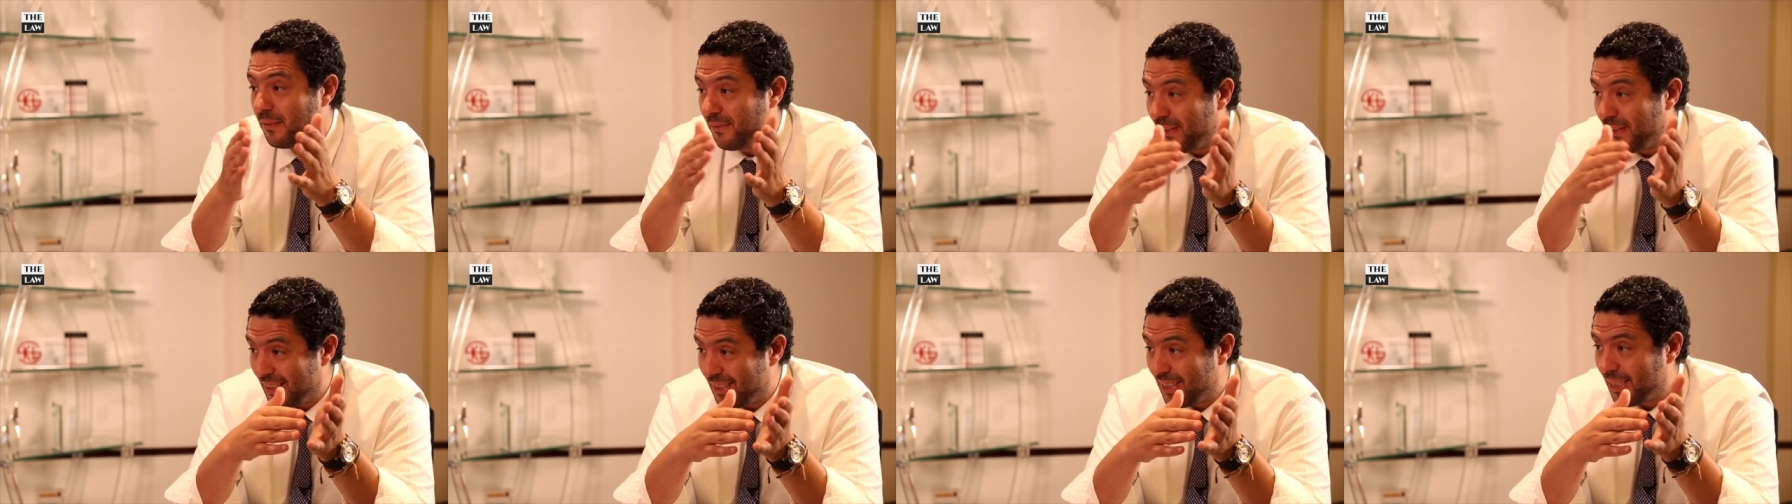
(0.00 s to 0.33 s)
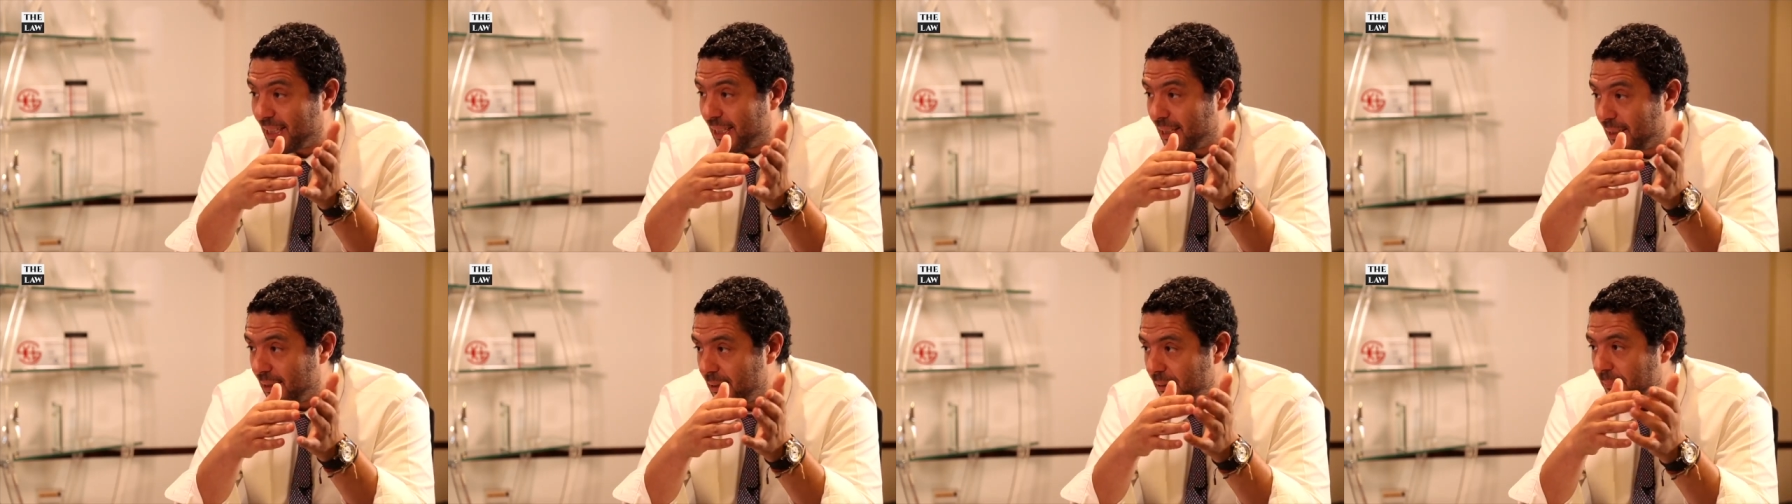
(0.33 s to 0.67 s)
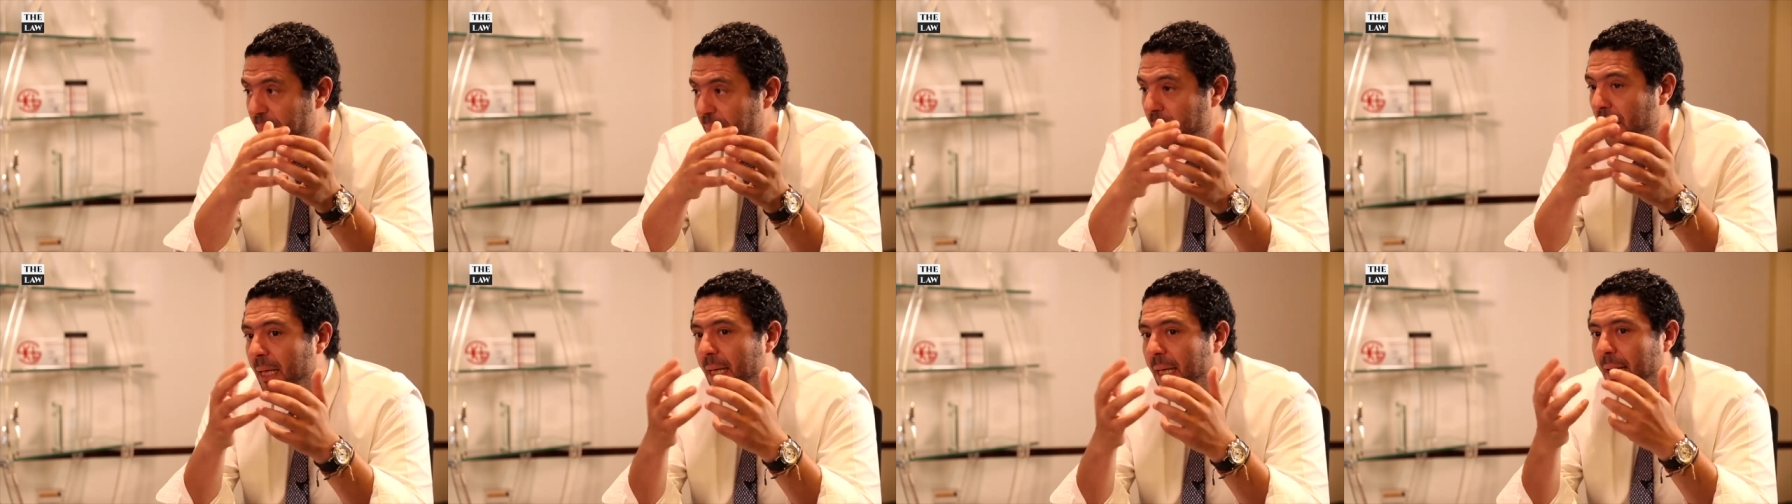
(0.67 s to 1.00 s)
investing in it,
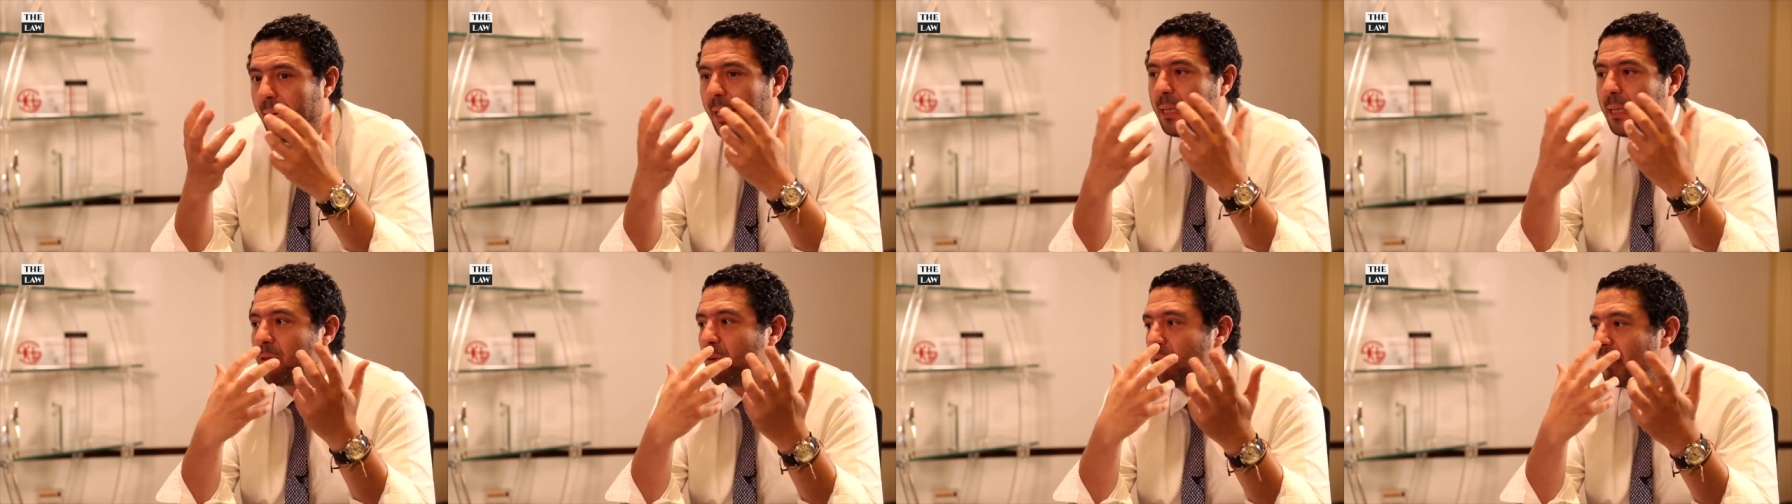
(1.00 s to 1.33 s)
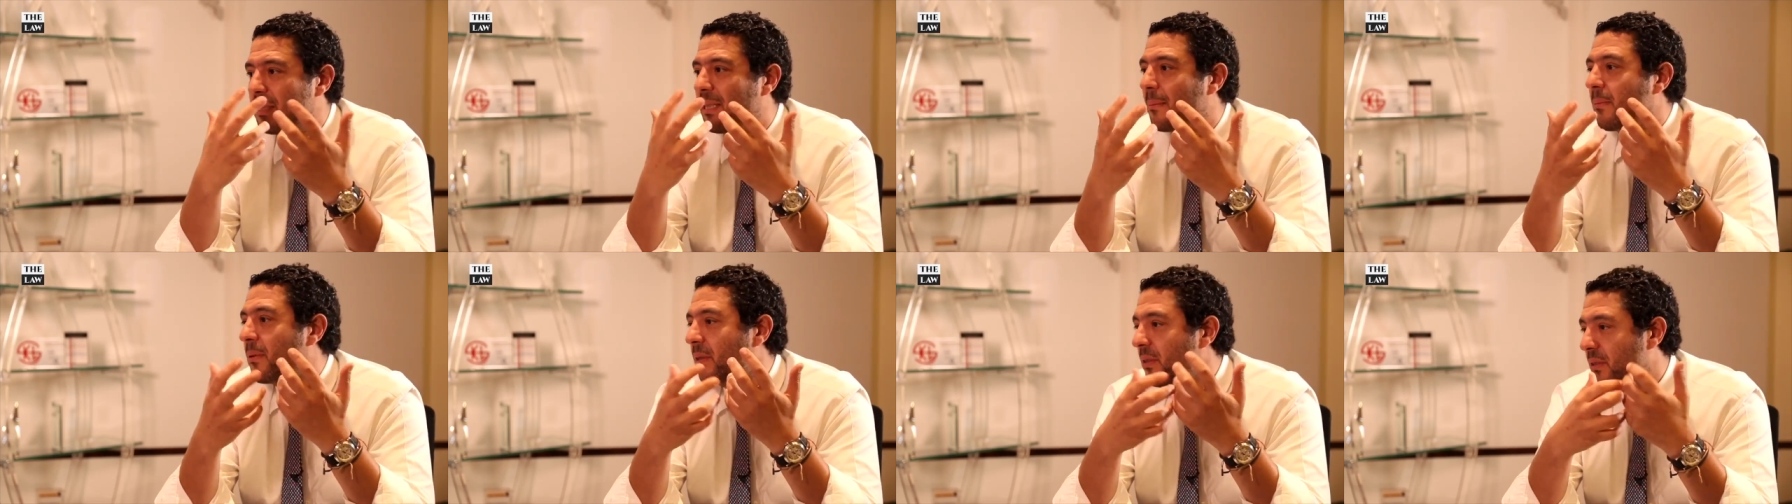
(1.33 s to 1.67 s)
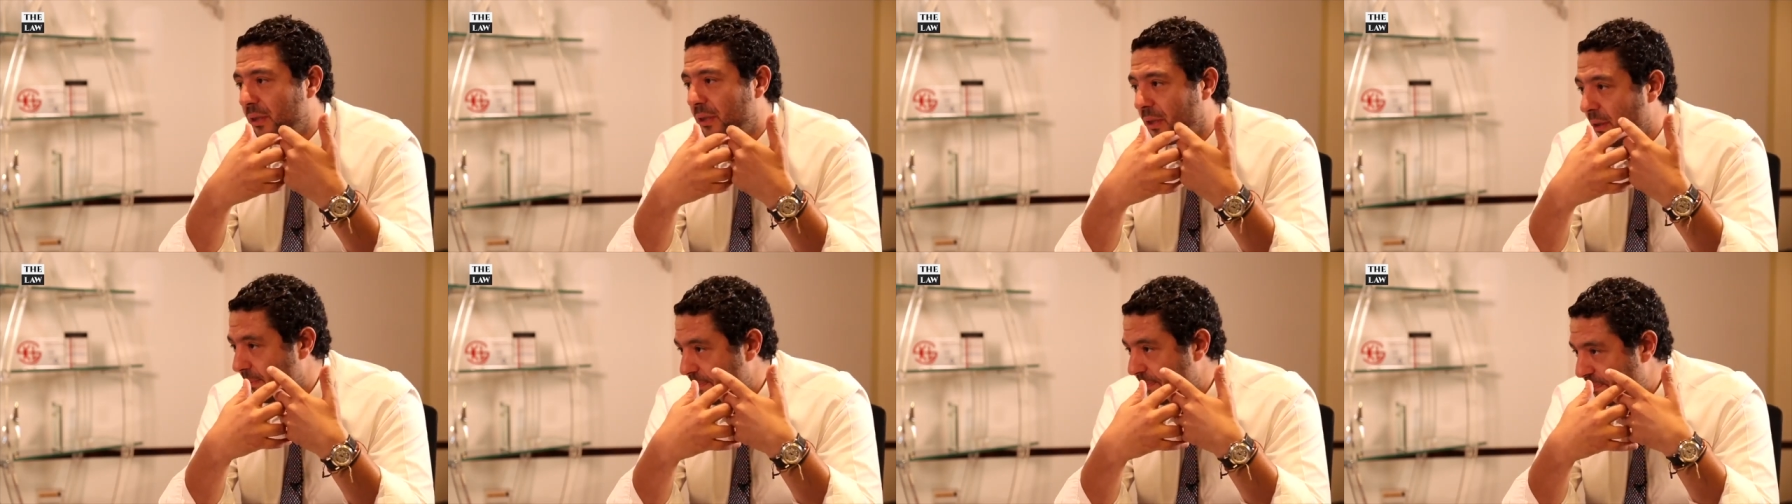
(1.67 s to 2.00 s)
it causes some
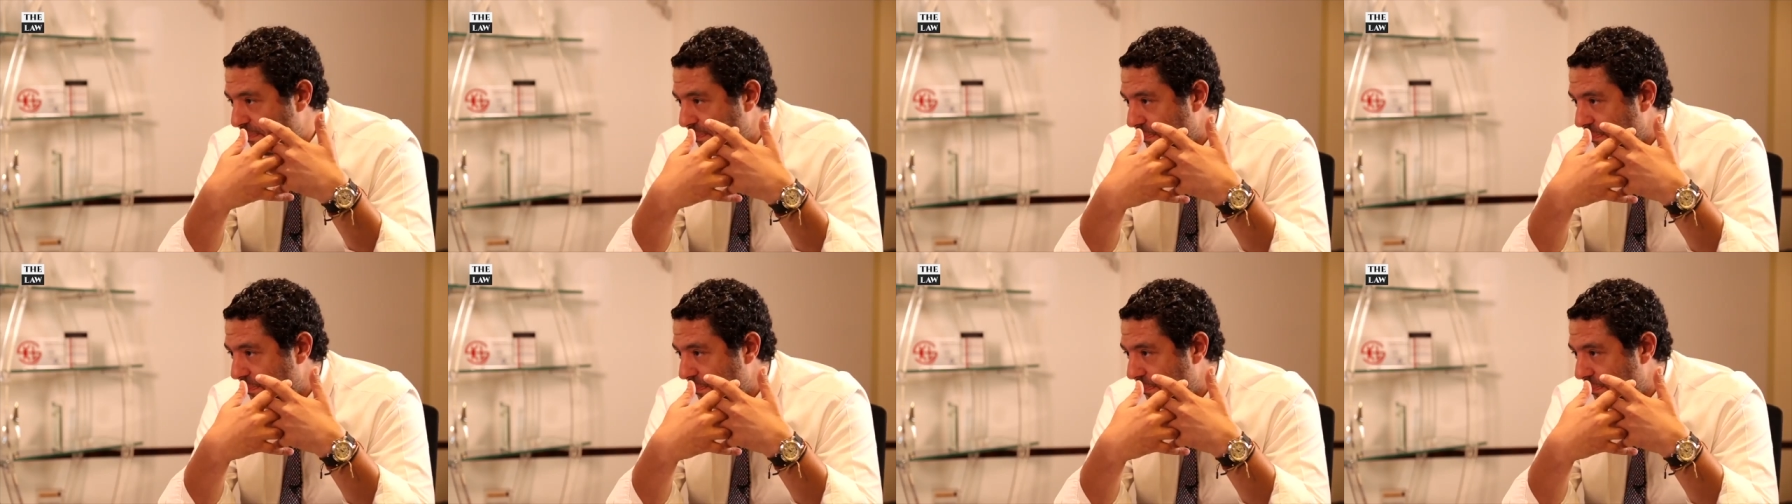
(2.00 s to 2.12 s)
concern.